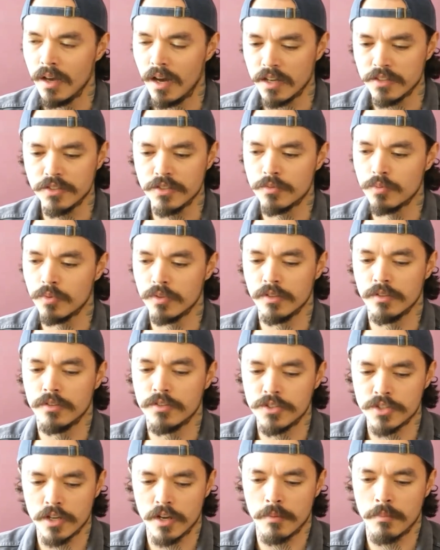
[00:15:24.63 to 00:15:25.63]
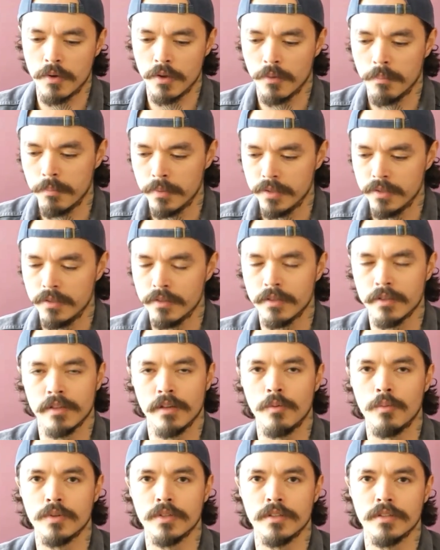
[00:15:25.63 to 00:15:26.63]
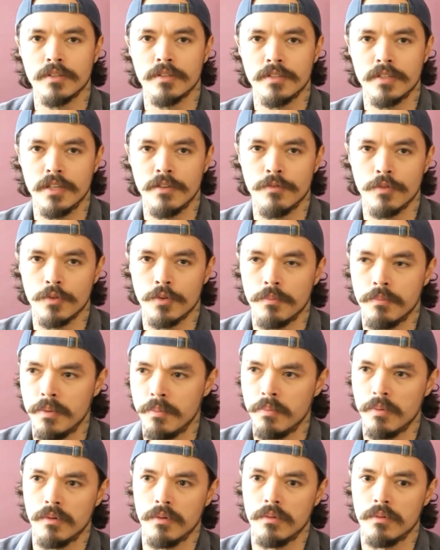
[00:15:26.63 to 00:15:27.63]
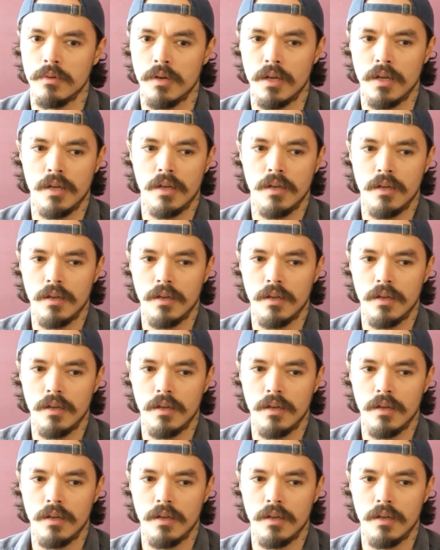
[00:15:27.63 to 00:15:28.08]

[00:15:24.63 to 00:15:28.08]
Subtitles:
I just wanted to share my opinion, and I wanted to see if other people